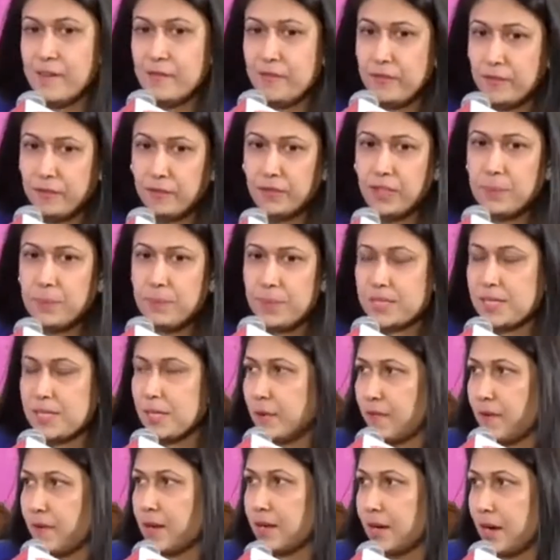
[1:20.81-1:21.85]

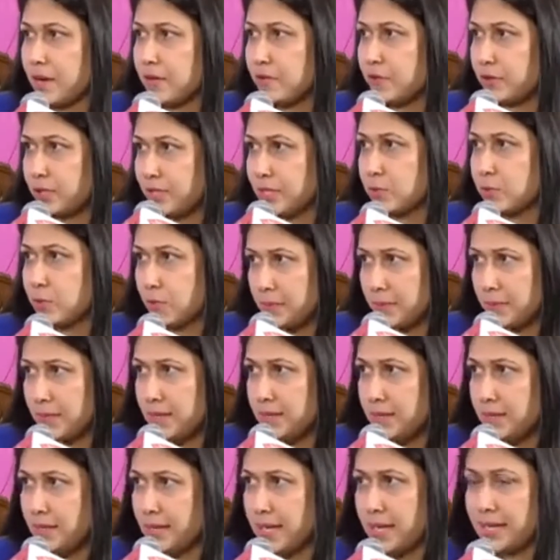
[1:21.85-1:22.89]
50% of our country is
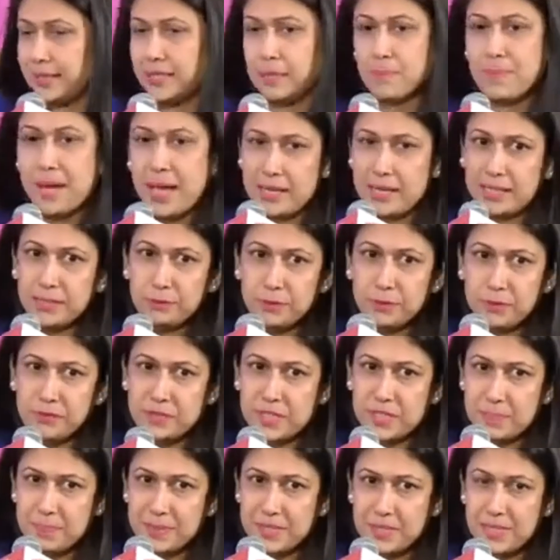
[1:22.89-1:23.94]
women, and the balance
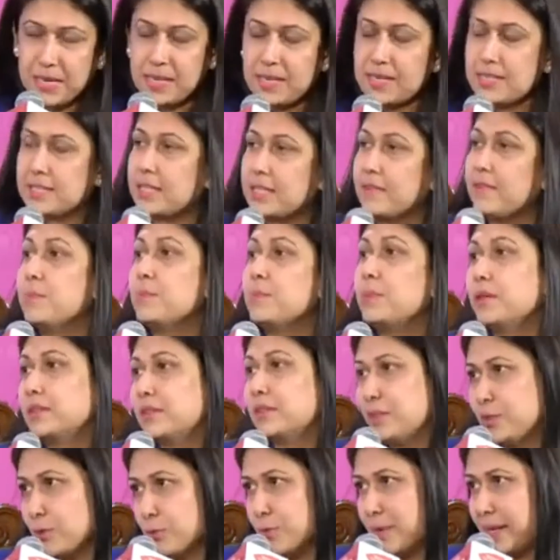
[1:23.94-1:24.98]
50% is given
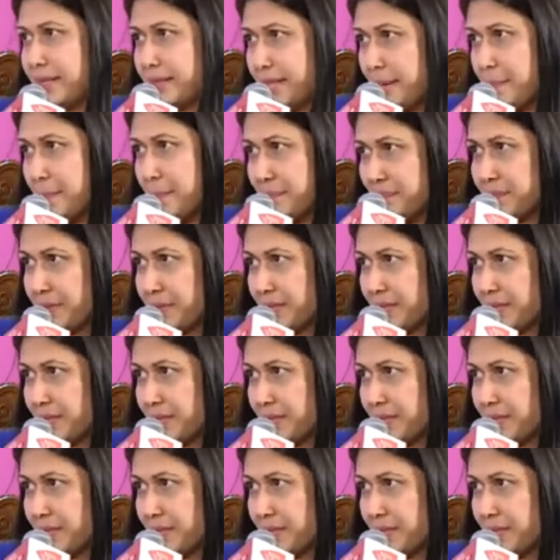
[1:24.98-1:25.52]
birth to by them.